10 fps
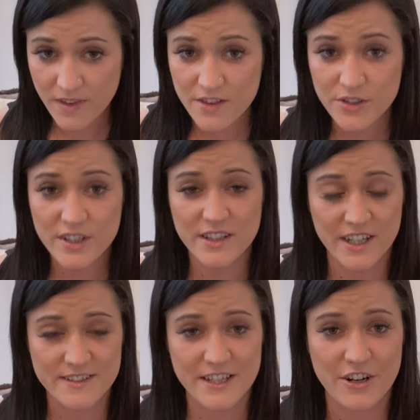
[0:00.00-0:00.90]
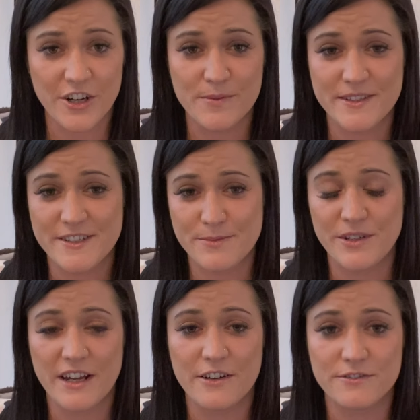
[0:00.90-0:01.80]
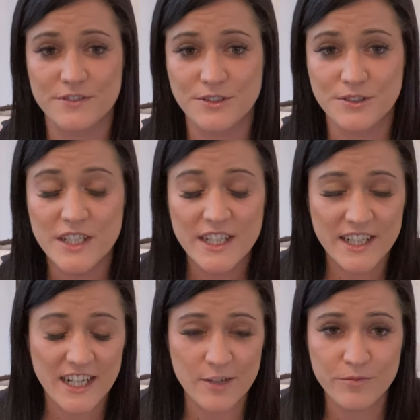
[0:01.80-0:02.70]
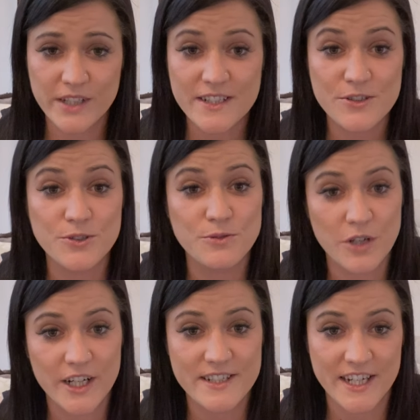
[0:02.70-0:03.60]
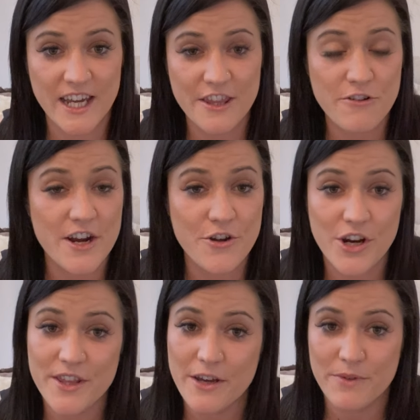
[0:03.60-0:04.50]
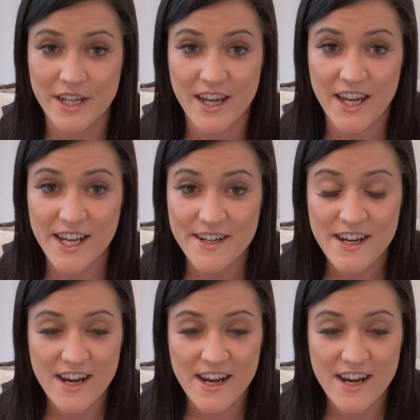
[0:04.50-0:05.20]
Look, like I said, I hope this has been helpful. Let's all work together. I know that we can.